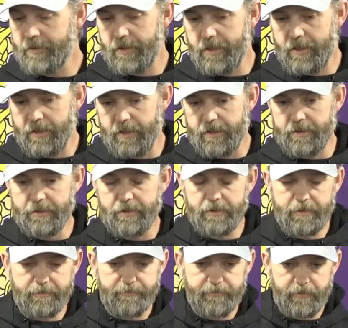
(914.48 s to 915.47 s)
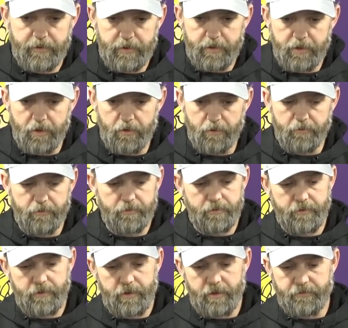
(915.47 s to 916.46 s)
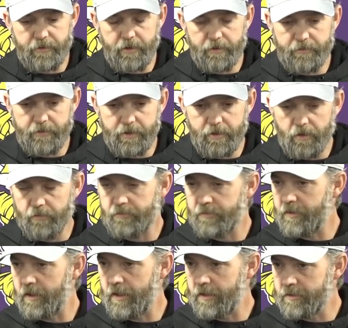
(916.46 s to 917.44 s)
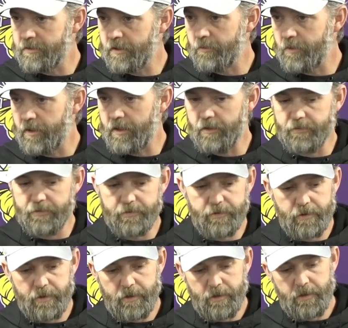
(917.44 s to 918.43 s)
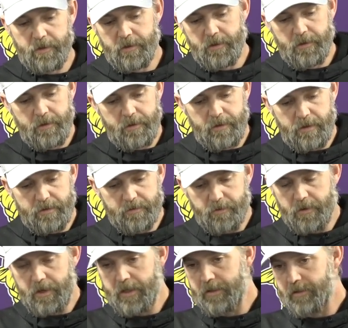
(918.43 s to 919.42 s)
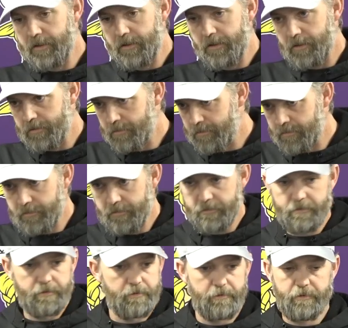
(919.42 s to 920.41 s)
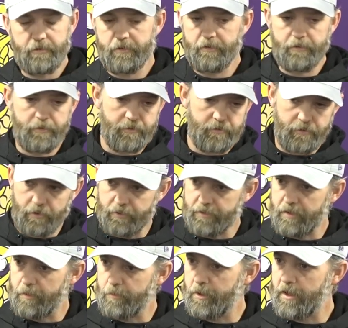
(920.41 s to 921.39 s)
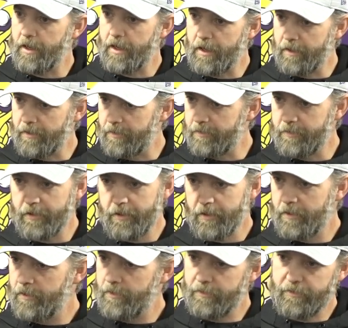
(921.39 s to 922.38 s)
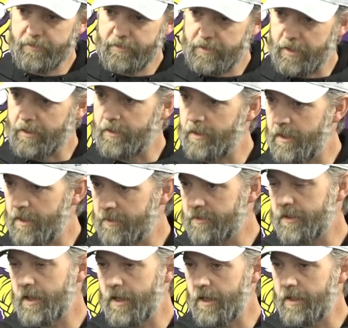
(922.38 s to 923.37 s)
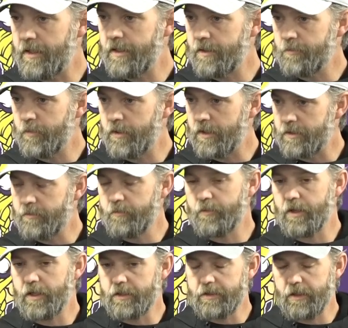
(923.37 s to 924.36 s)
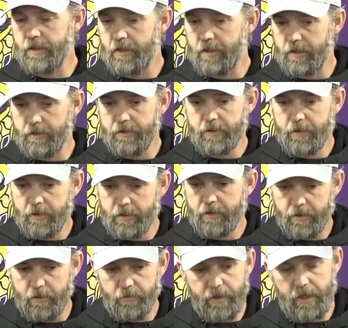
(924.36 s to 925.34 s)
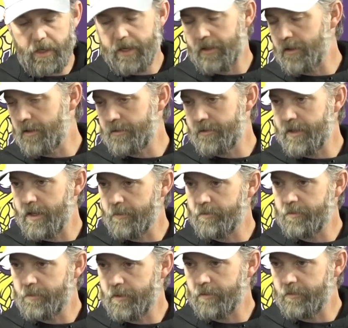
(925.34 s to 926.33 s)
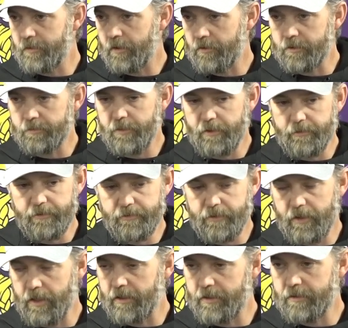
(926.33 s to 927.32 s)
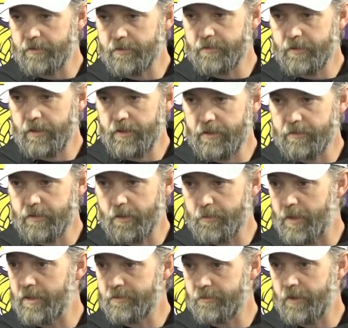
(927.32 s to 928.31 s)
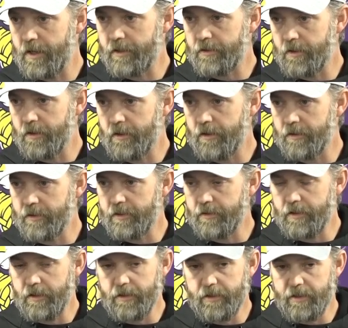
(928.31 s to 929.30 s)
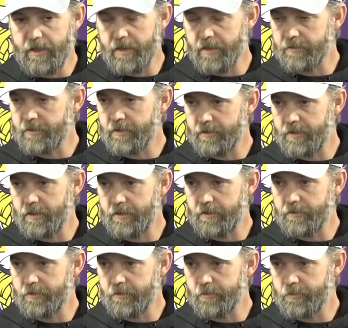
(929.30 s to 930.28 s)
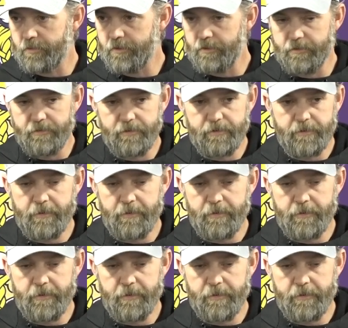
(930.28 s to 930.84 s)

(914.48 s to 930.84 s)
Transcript: If you don't feel like someone else, it's great to throw someone out and stick the next guy in. But we like our depth, but ultimately we feel like he's our best right guard, and he has continued to improve.